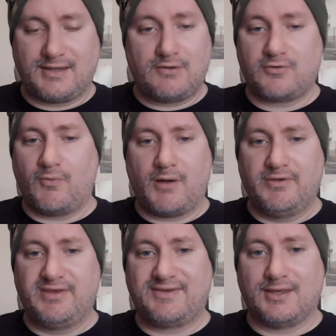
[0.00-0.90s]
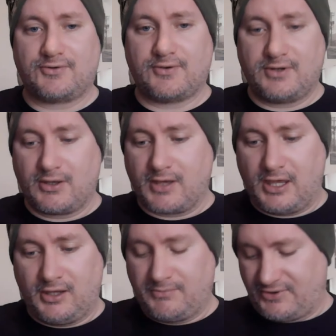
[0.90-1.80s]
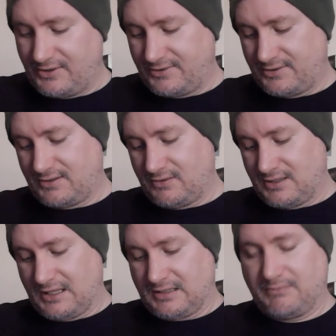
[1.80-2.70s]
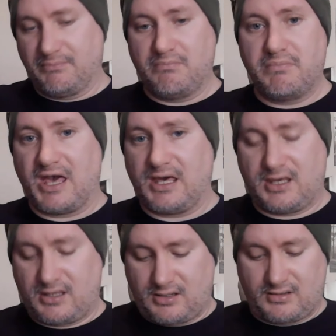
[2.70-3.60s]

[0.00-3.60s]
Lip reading: I don't know why we censor their games. That's so like bad.